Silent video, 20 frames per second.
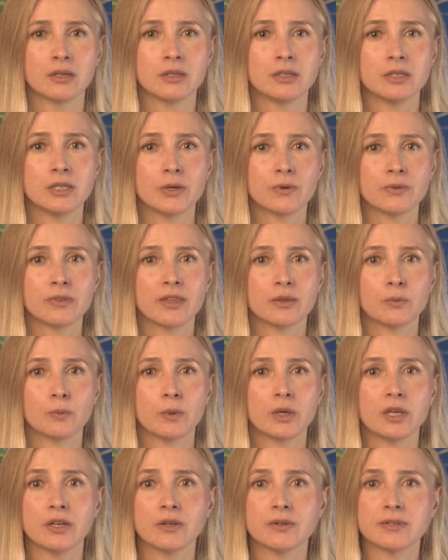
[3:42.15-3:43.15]
Note that
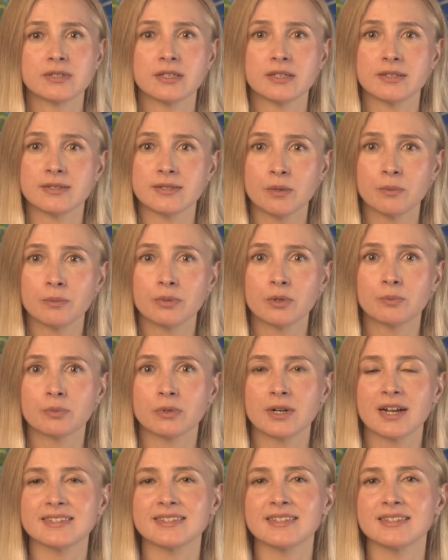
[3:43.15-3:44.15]
we use the simple
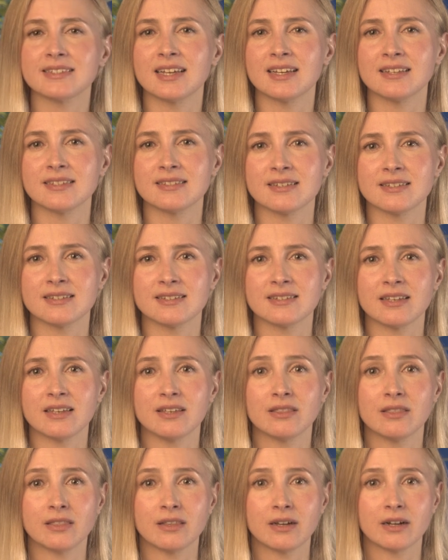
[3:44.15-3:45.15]
present tenses
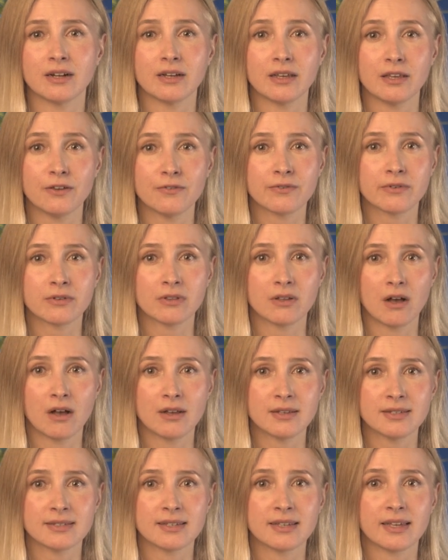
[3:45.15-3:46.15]
in the if
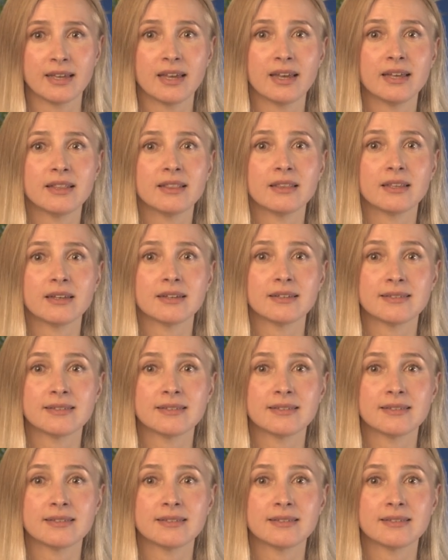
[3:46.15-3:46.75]
clause and